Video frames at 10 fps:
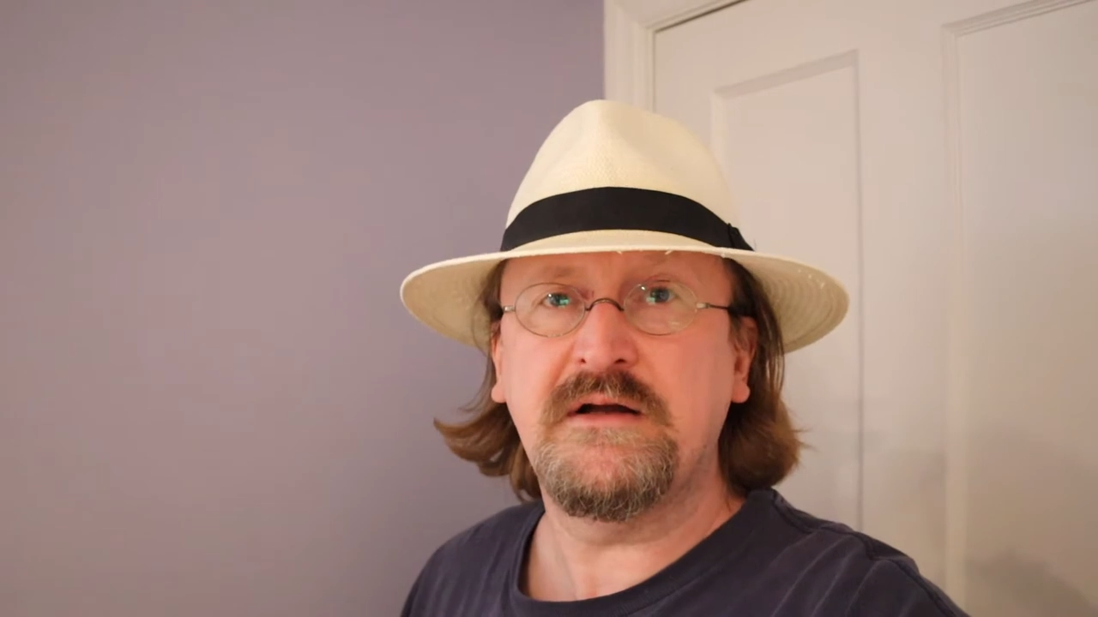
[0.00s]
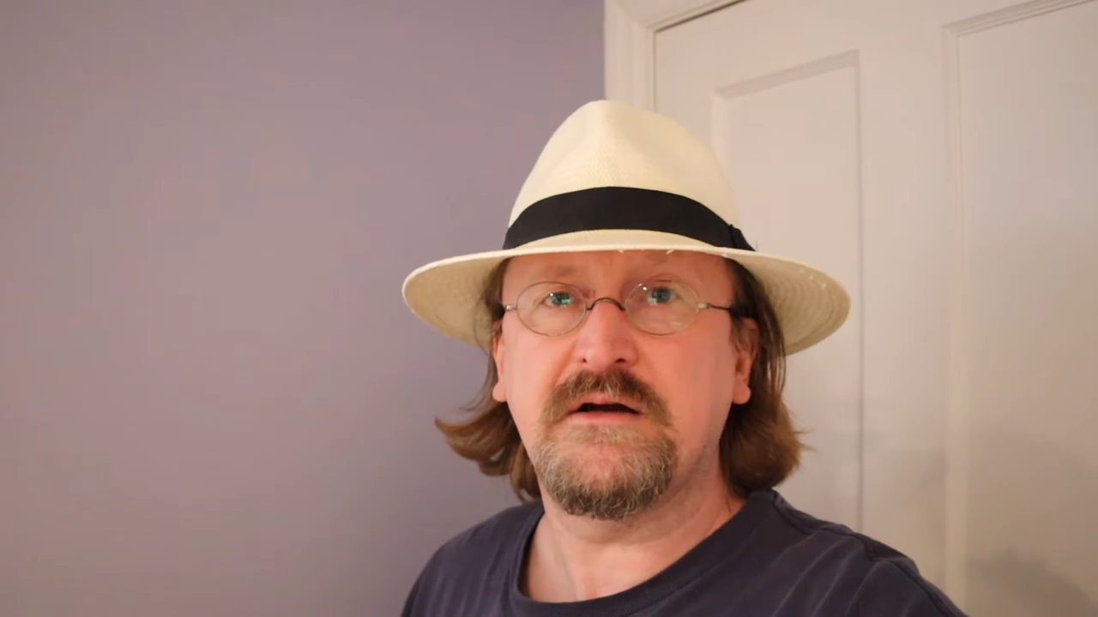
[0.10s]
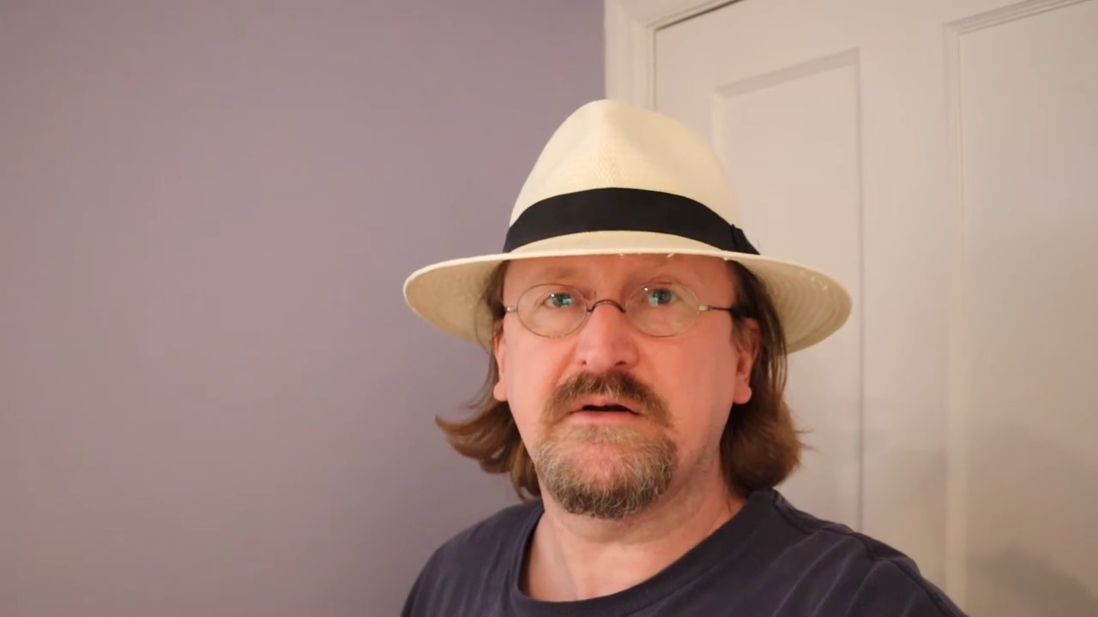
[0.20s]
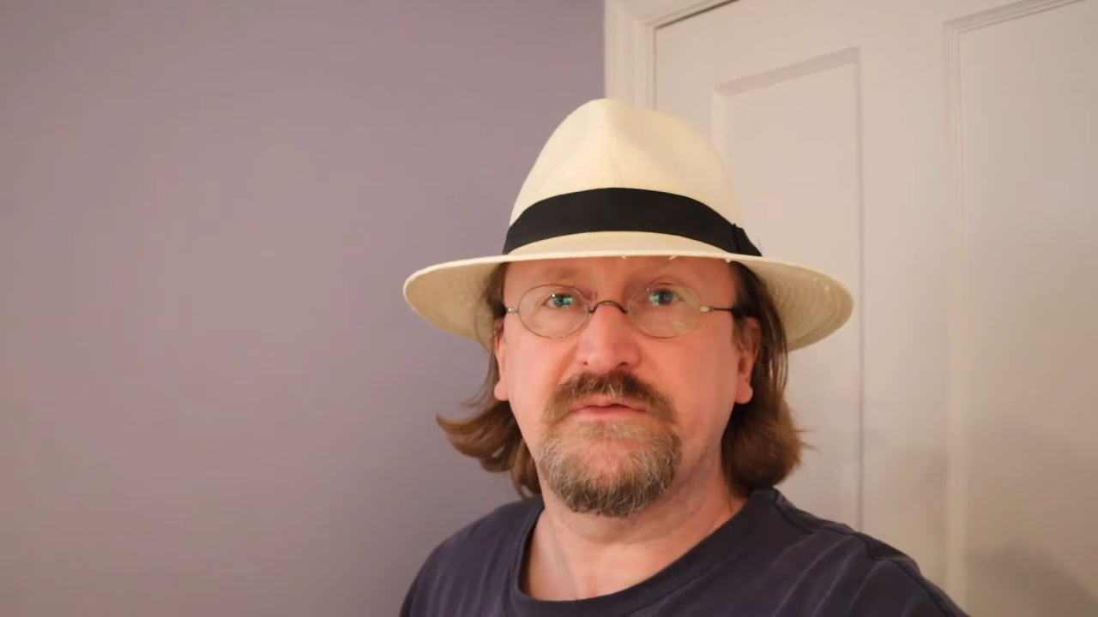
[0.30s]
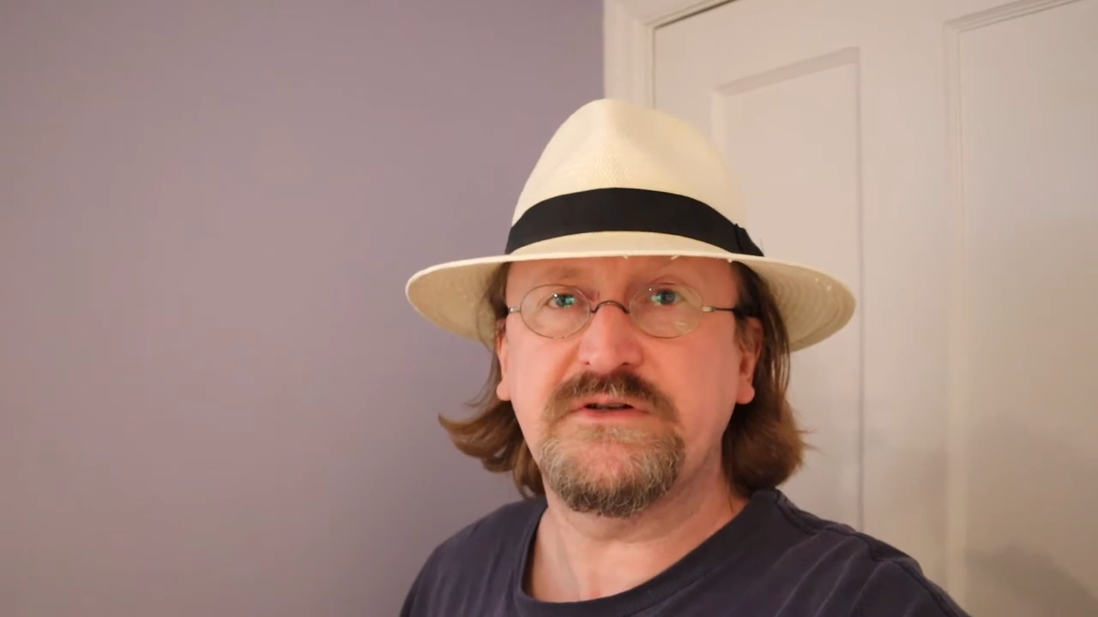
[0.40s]

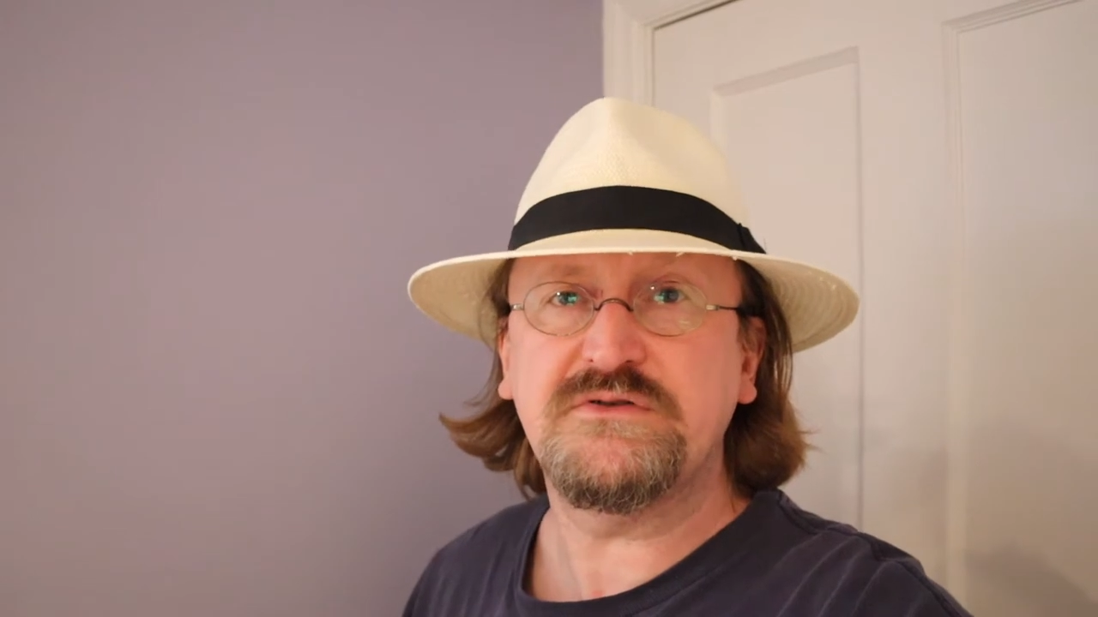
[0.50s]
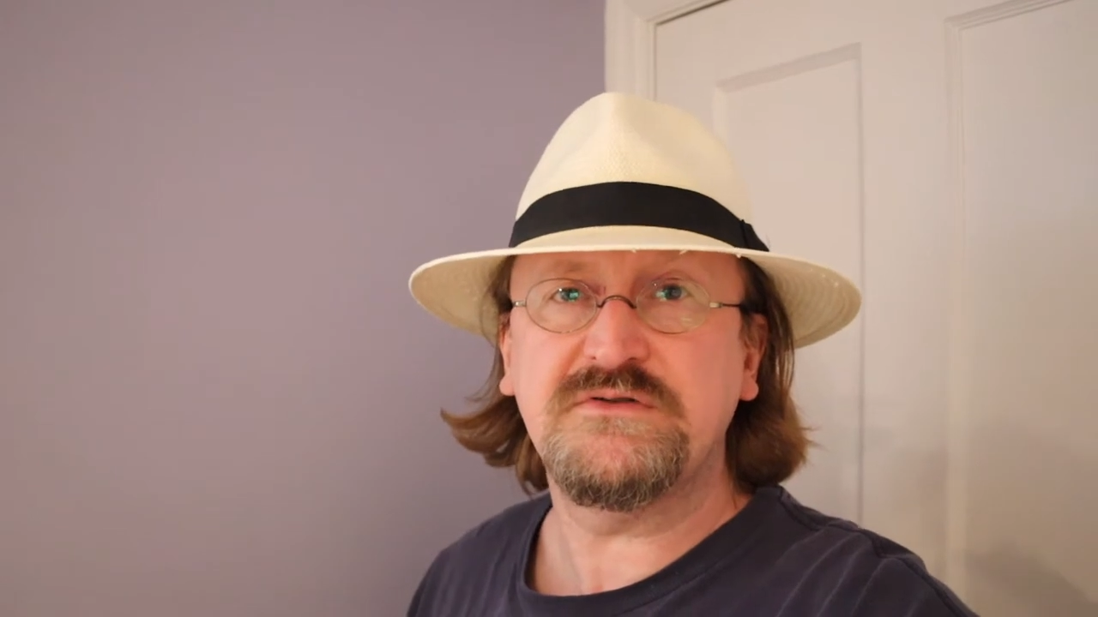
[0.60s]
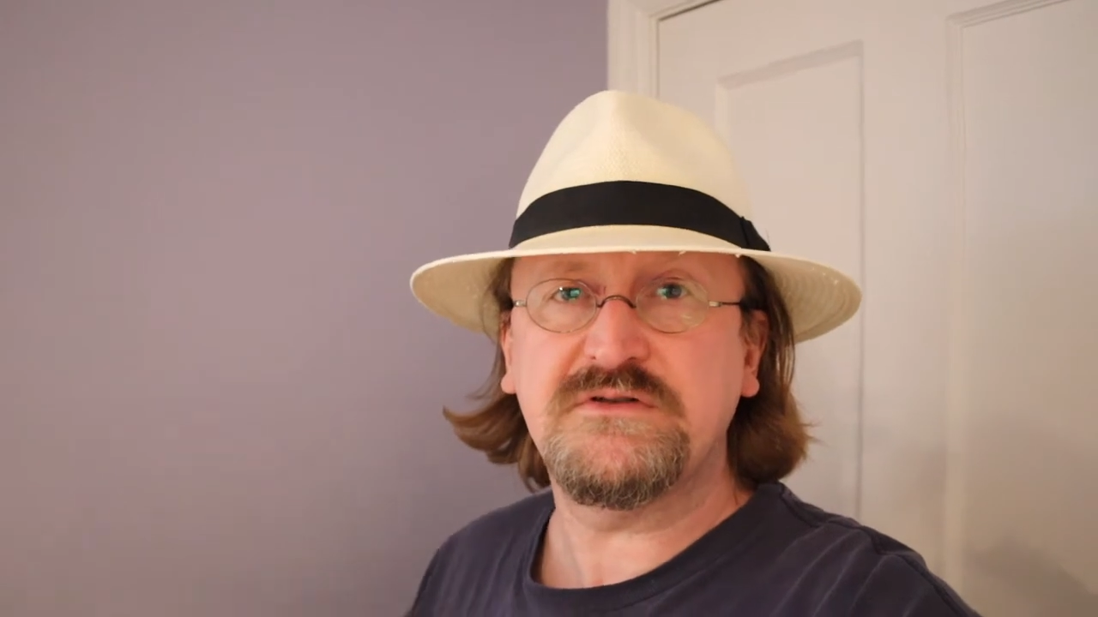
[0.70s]
Our adventure